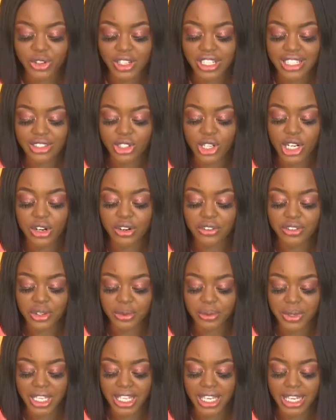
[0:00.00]
This trending over the
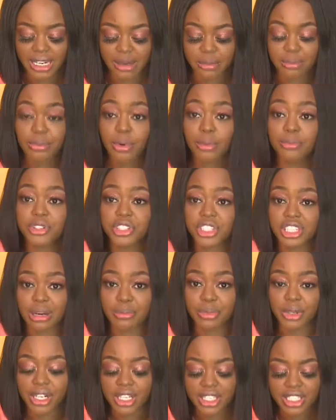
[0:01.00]
weekend. Bobrisky
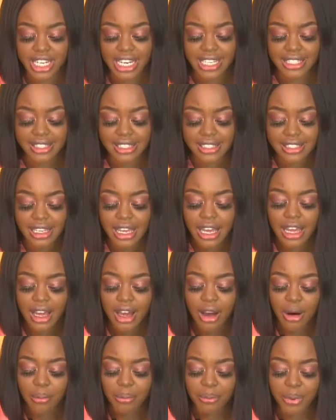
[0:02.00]
apologizes. Oh,
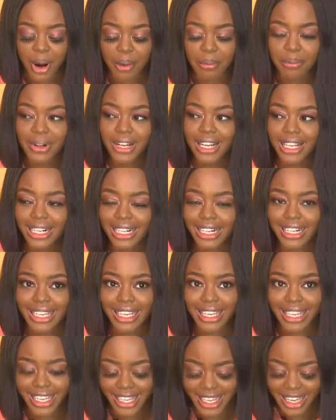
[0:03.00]
please. Publicly
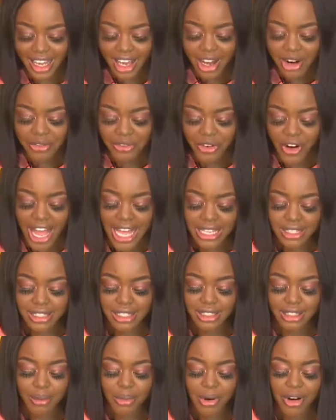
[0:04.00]
for asking
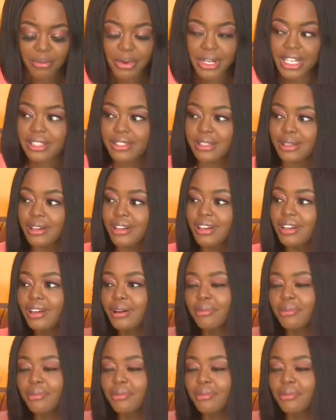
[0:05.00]
Why about did you Benito. Put that?